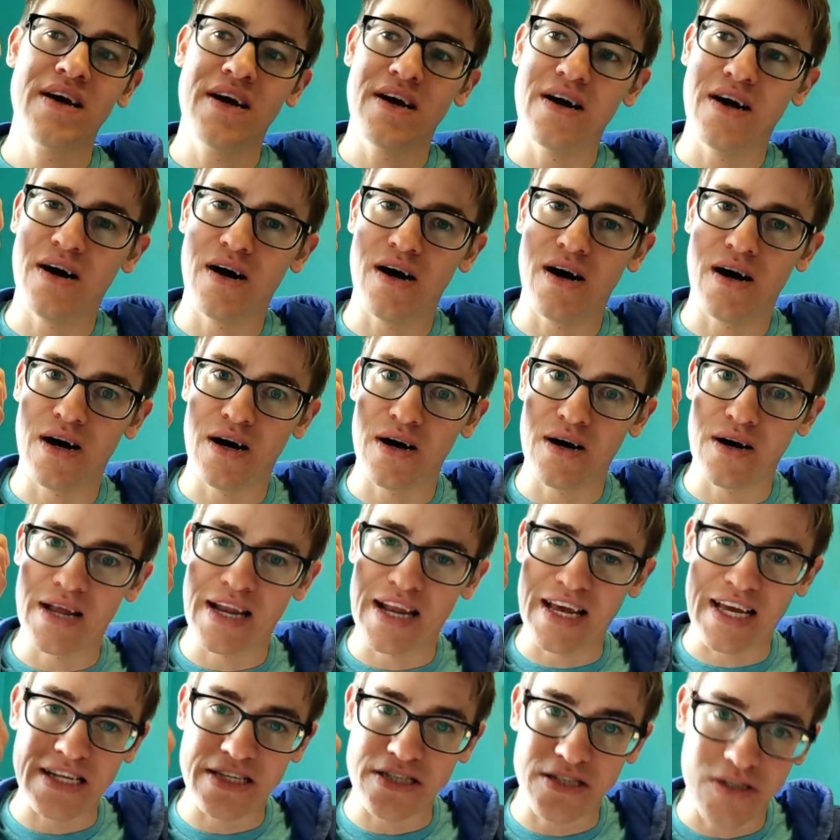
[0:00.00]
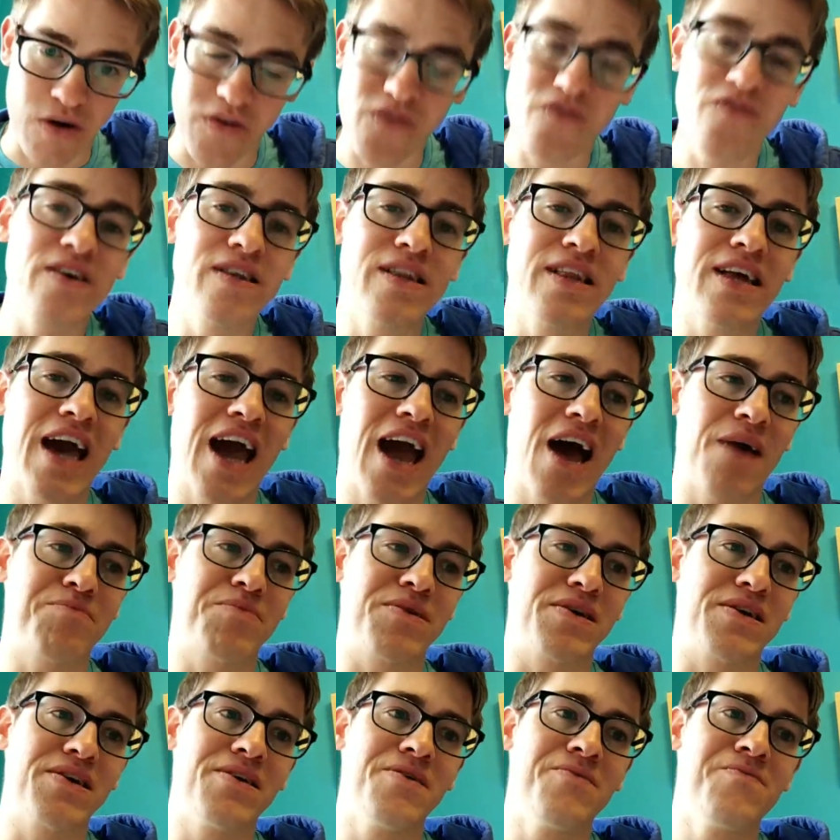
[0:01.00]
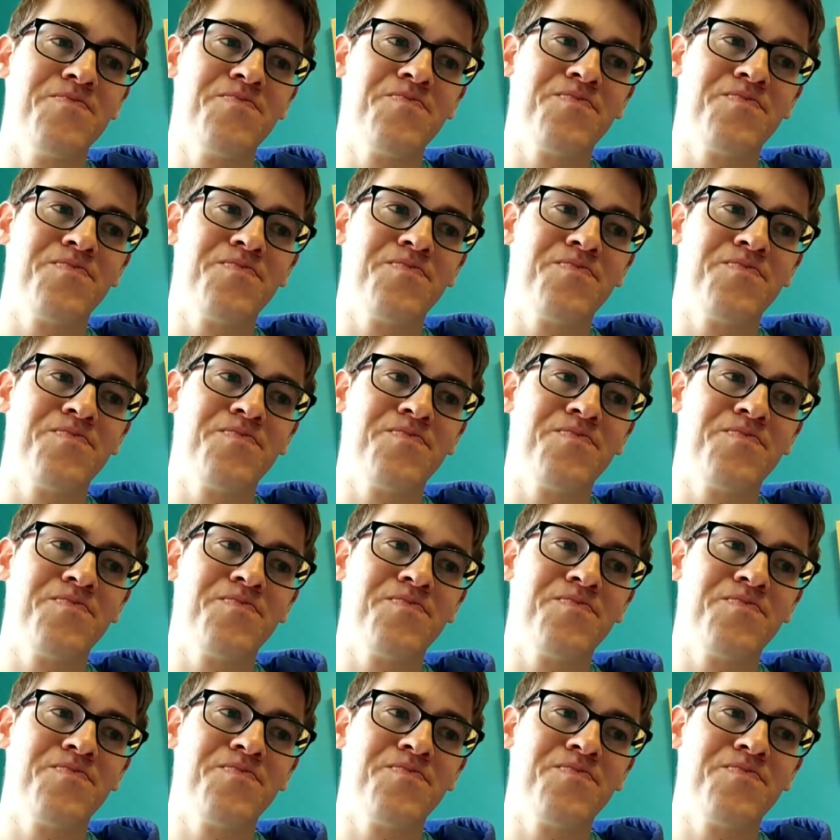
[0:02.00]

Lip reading: And it can start feeling happy,